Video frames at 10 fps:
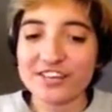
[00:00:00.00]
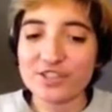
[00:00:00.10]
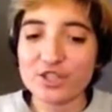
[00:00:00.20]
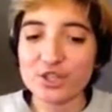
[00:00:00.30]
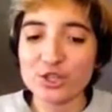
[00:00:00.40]

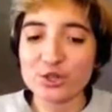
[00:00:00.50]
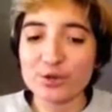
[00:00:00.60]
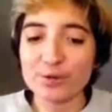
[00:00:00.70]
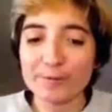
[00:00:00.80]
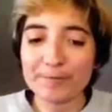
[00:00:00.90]

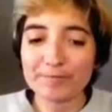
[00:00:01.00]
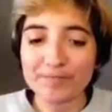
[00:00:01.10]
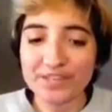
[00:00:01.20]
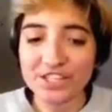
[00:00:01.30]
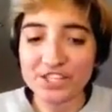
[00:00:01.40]
to
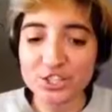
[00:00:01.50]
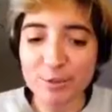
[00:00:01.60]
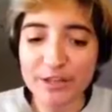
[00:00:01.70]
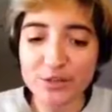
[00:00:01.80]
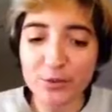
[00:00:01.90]
this is to
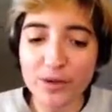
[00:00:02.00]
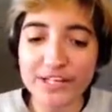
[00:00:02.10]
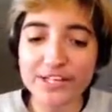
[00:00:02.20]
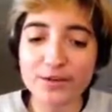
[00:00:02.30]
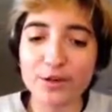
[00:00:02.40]
my
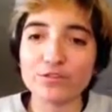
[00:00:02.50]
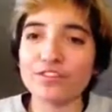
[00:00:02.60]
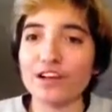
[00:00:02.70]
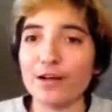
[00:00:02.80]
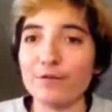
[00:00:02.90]
20 year old
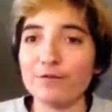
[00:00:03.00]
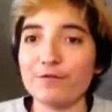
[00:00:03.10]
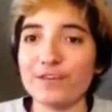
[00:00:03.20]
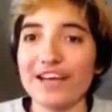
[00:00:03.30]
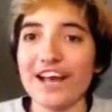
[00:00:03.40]
self.